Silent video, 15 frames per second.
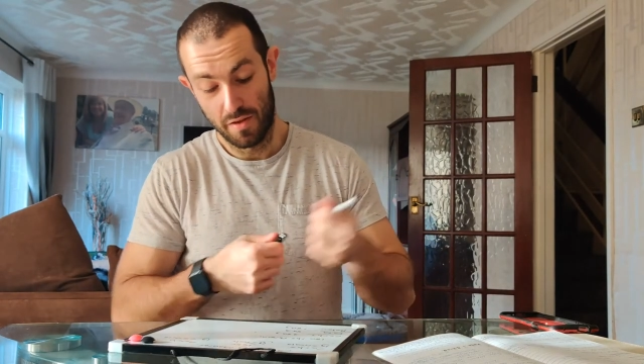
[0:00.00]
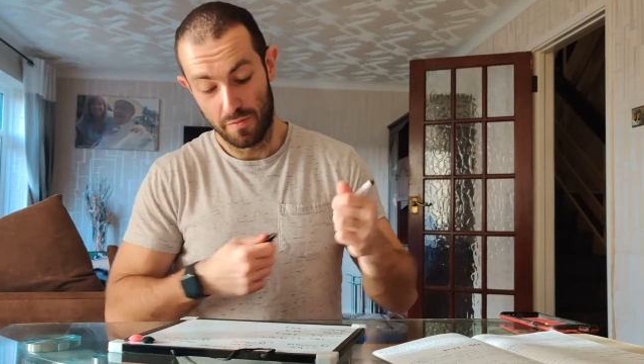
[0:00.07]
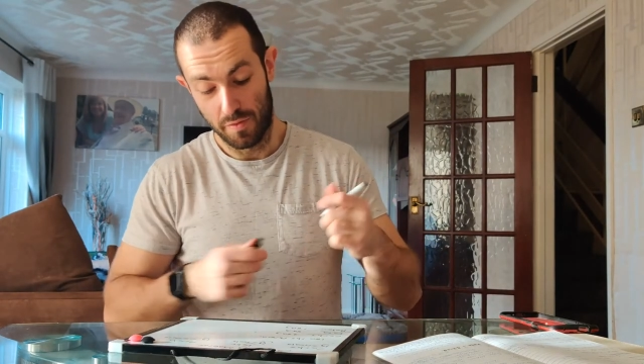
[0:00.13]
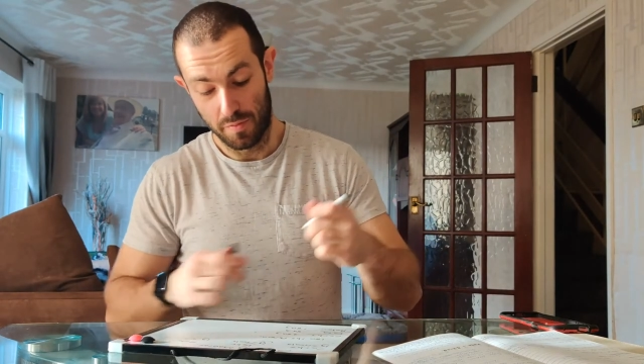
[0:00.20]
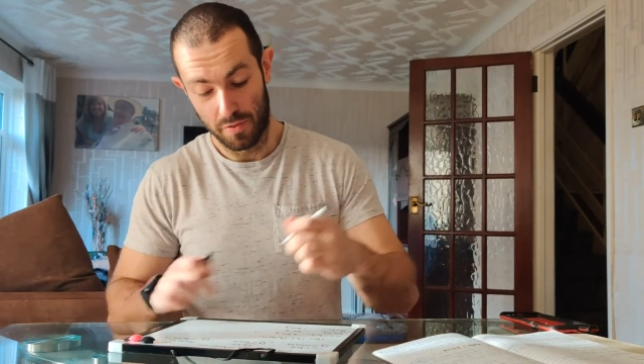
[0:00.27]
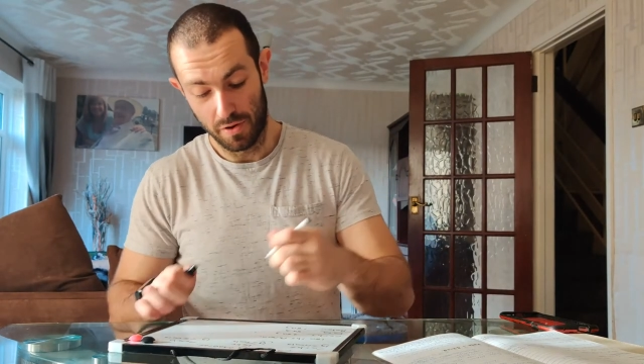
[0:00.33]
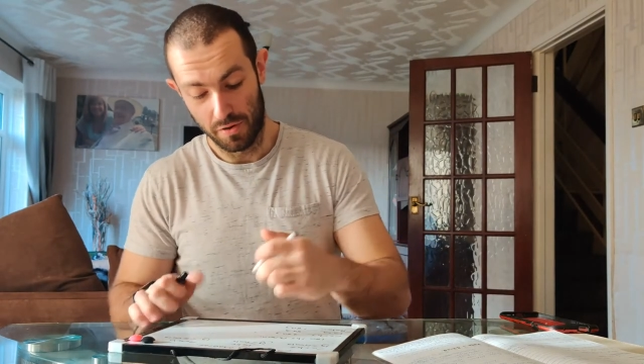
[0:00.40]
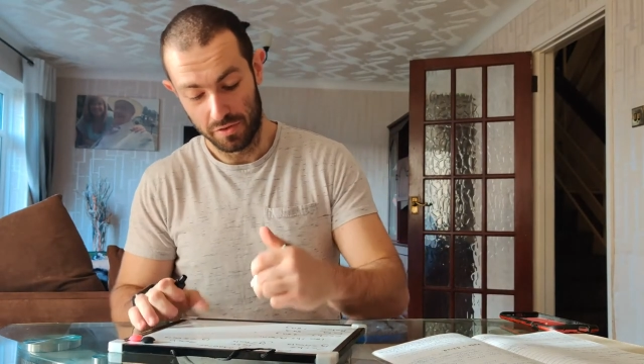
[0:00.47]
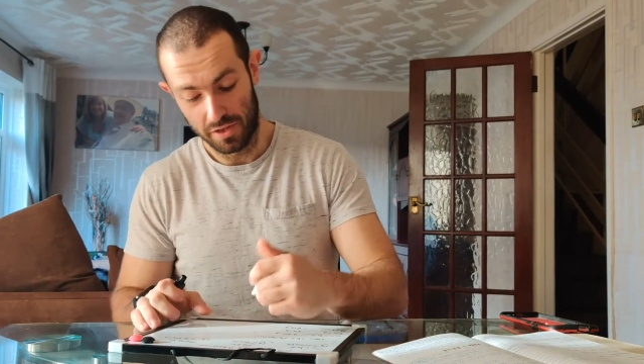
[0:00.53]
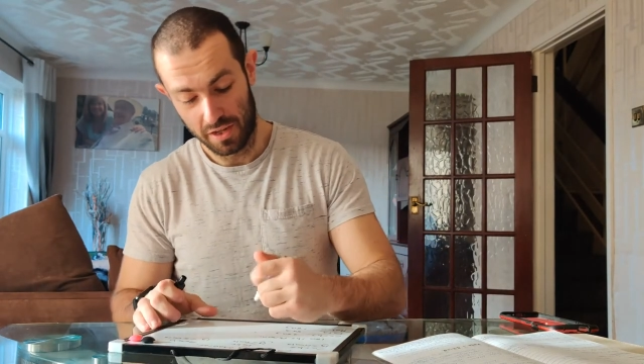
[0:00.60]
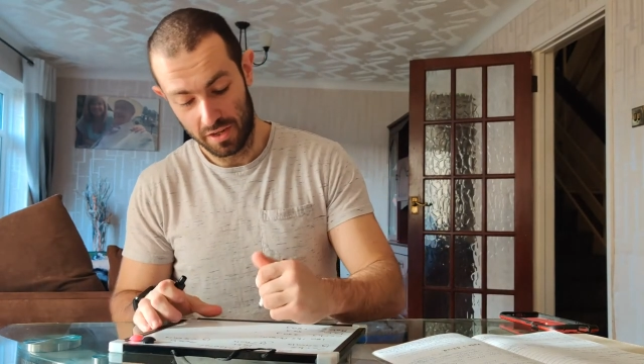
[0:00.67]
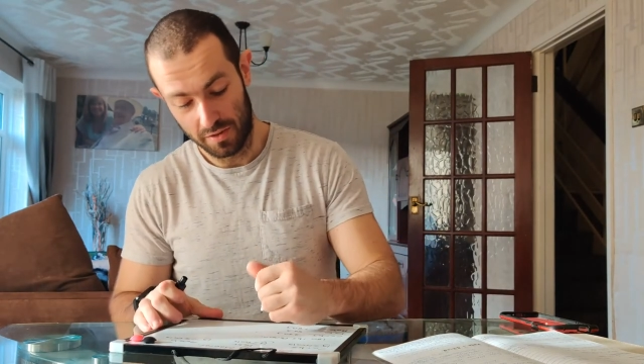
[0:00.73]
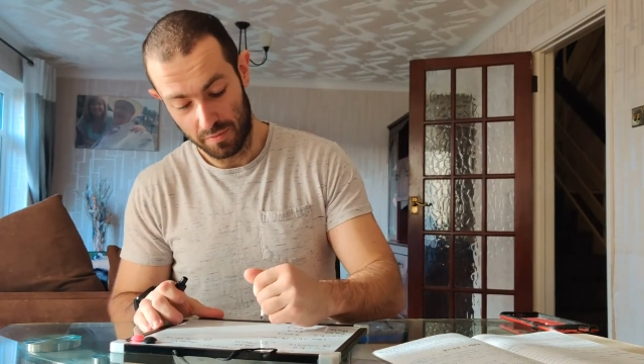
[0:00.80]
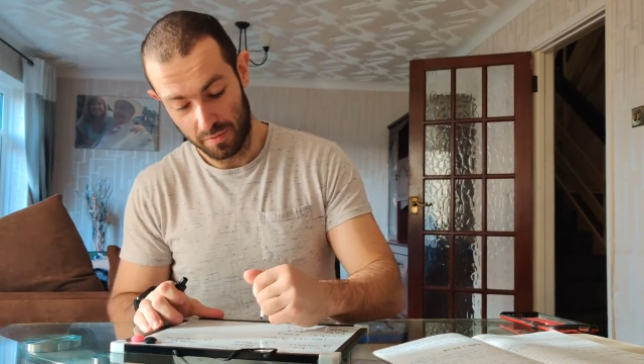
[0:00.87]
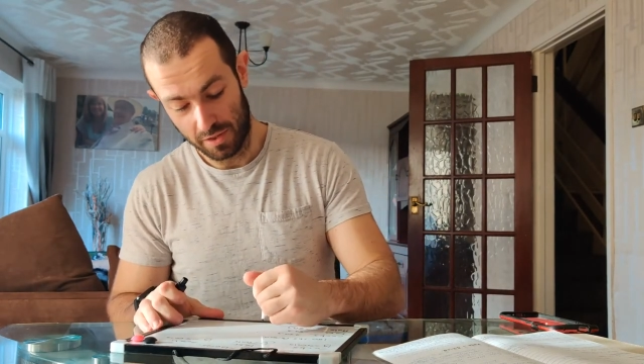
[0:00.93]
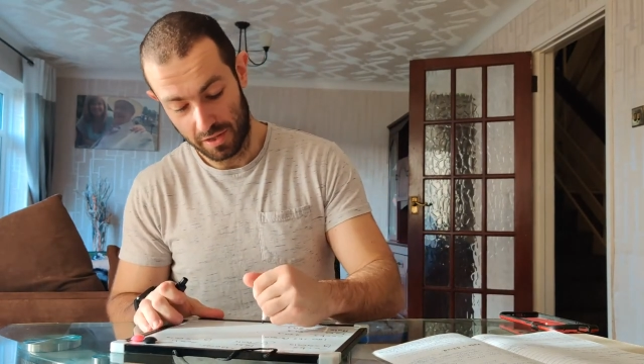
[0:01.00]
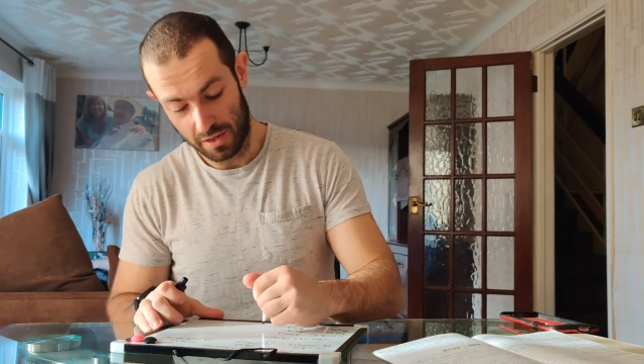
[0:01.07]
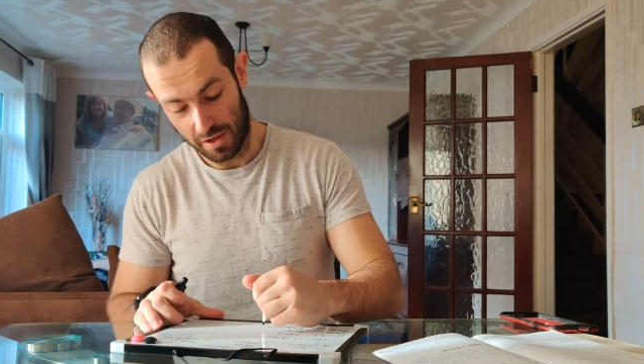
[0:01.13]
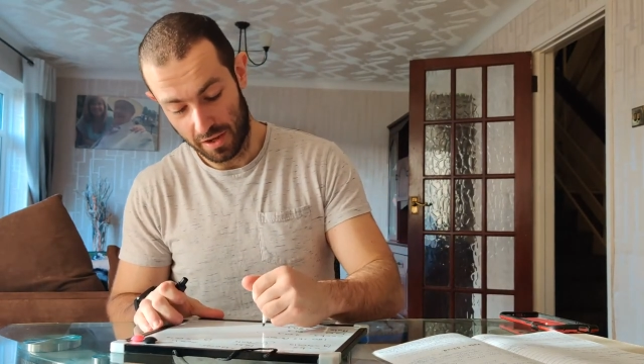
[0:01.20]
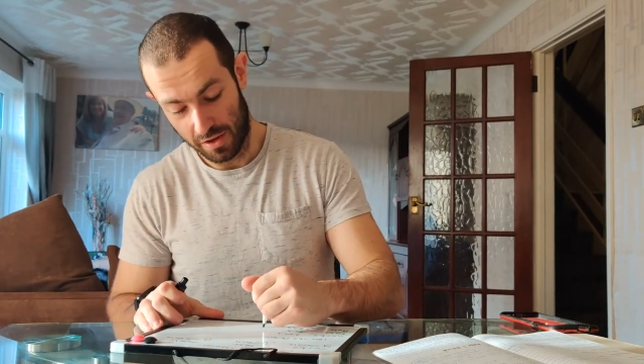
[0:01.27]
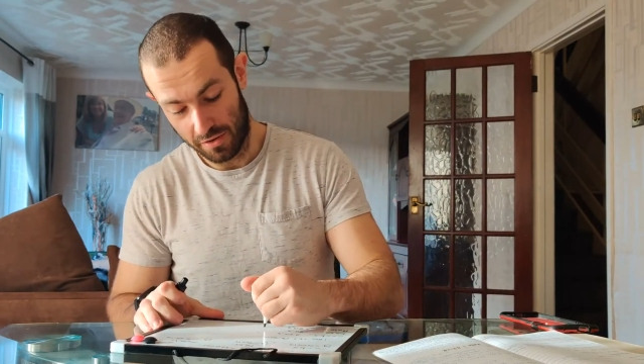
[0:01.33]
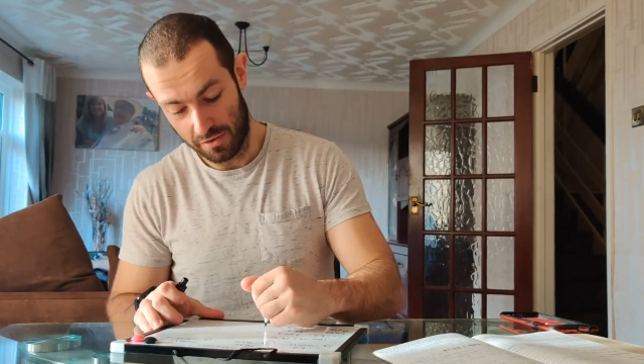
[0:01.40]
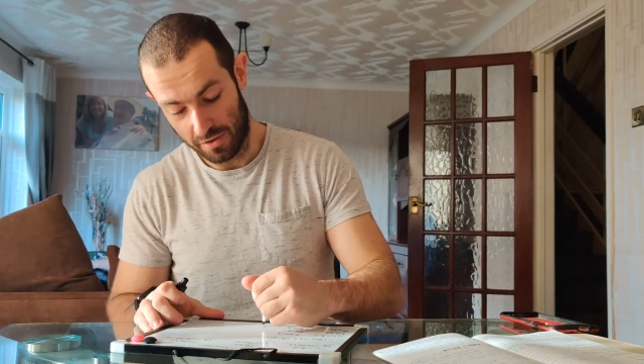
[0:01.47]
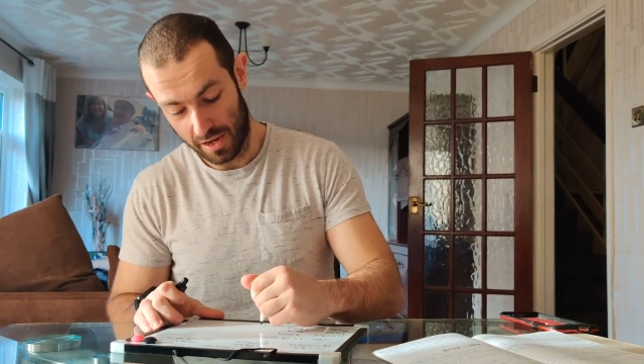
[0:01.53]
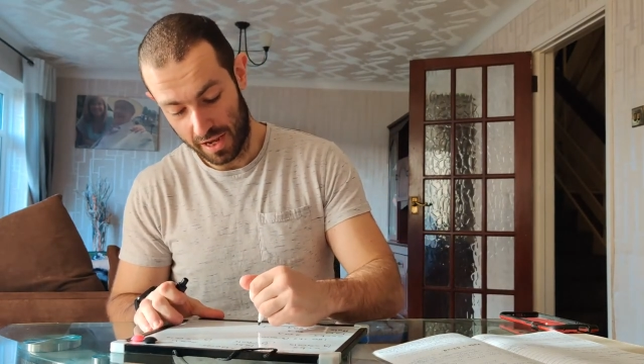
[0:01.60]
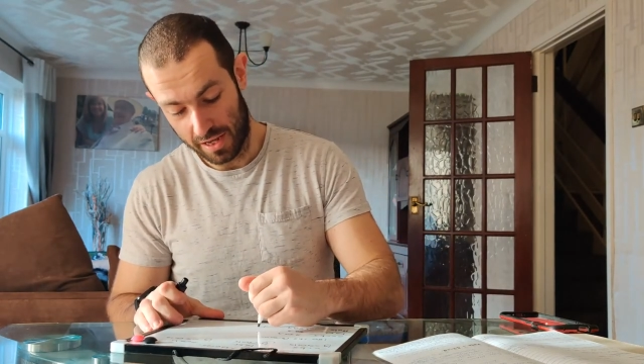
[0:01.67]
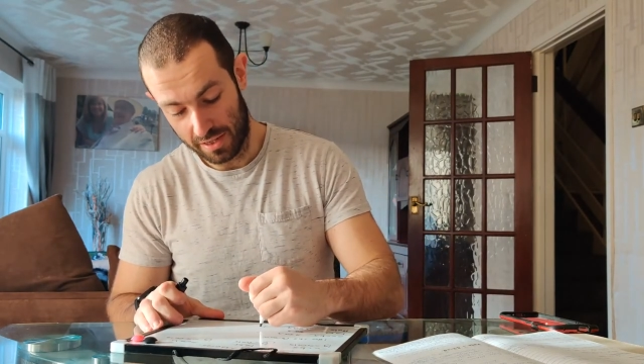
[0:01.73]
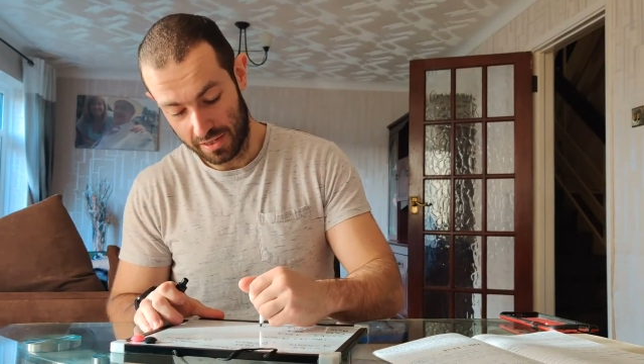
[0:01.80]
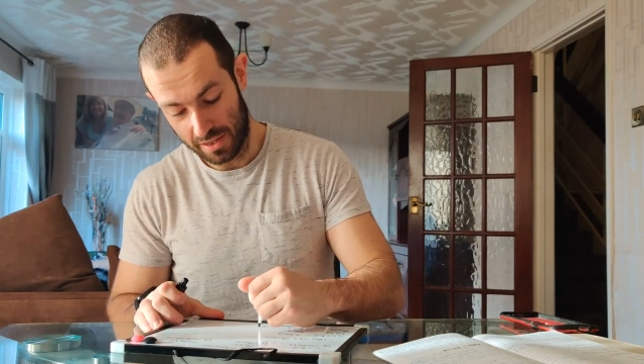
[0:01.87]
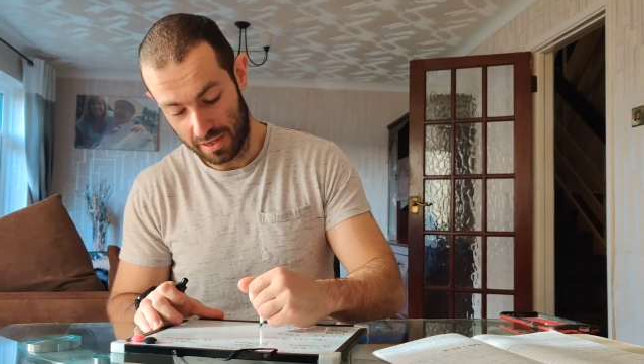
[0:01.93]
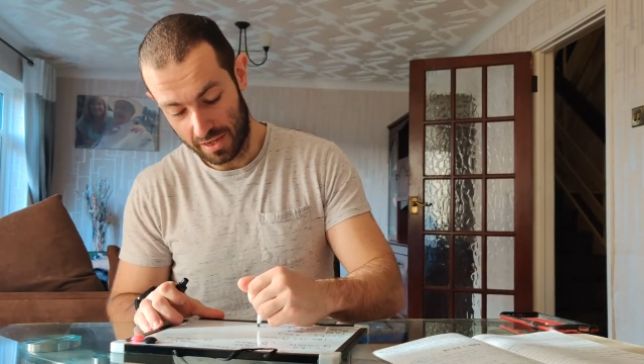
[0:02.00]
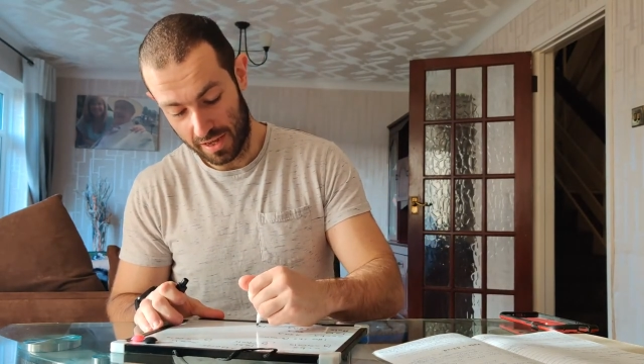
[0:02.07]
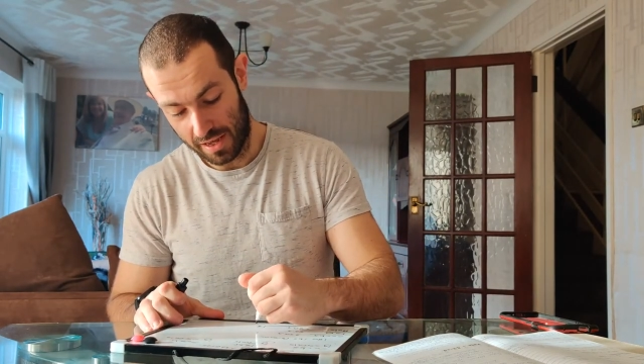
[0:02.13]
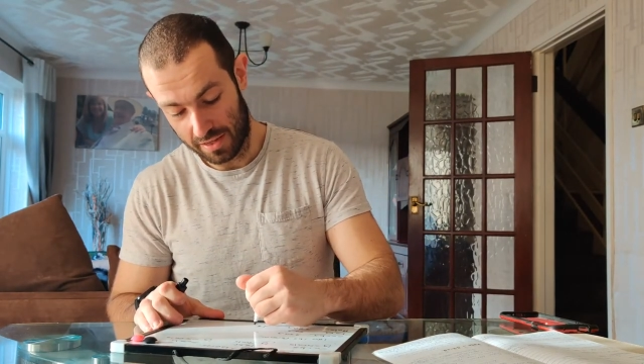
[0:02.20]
for protein, we did 180,